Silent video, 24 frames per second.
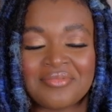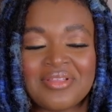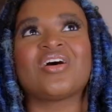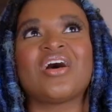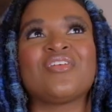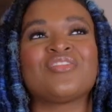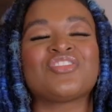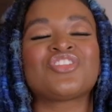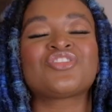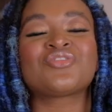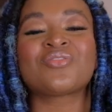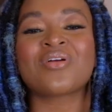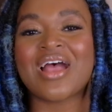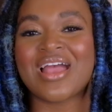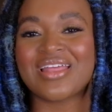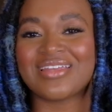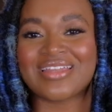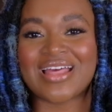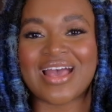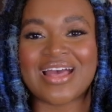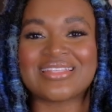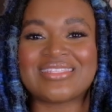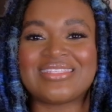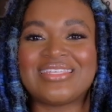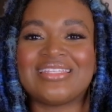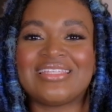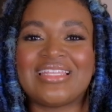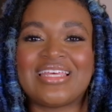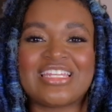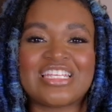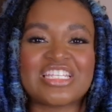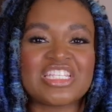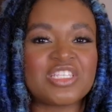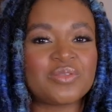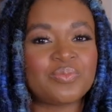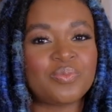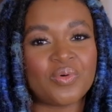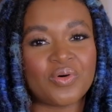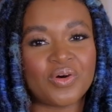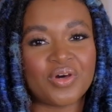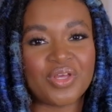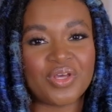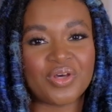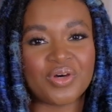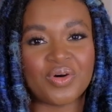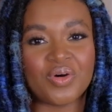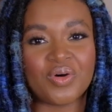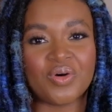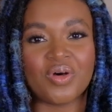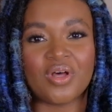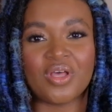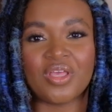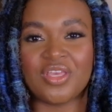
I was trying not to let it spoil,